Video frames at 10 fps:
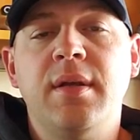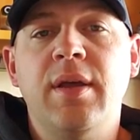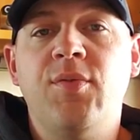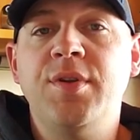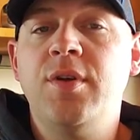
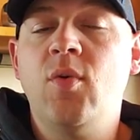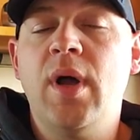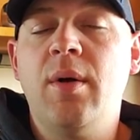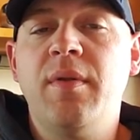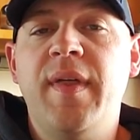If we do
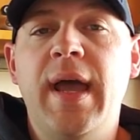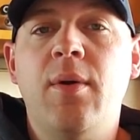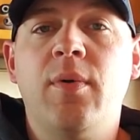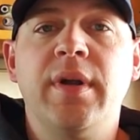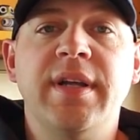well with
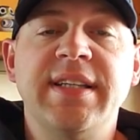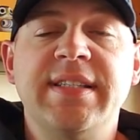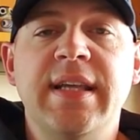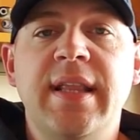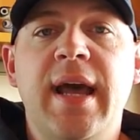that, we're going to
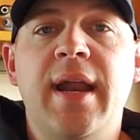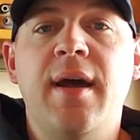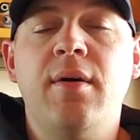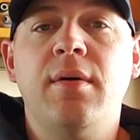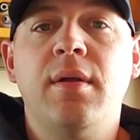extend that
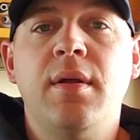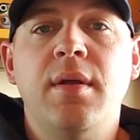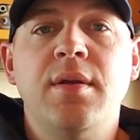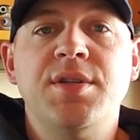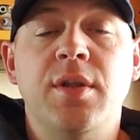out
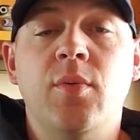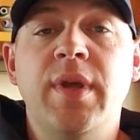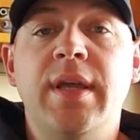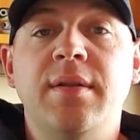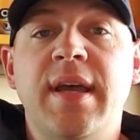so that we
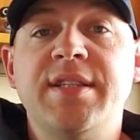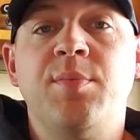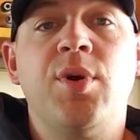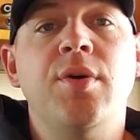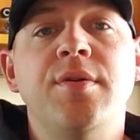can take some
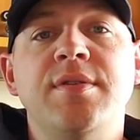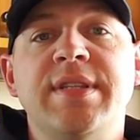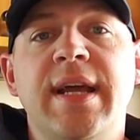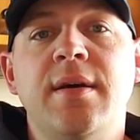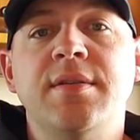produce
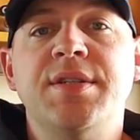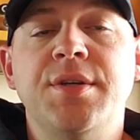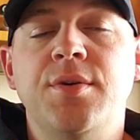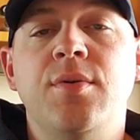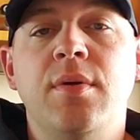down
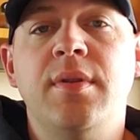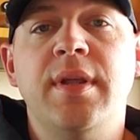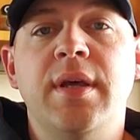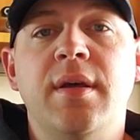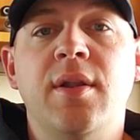to
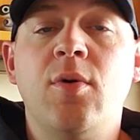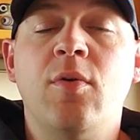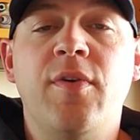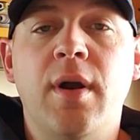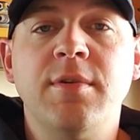the
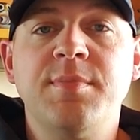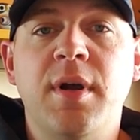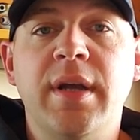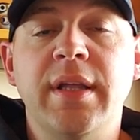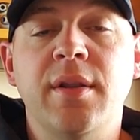local farmers
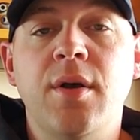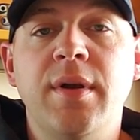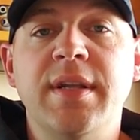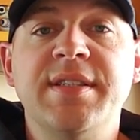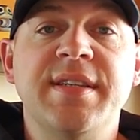market in
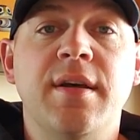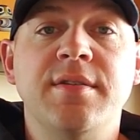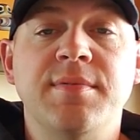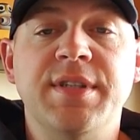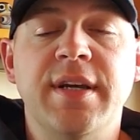Logan and sell
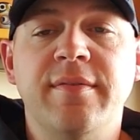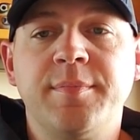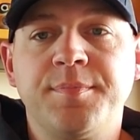some stuff.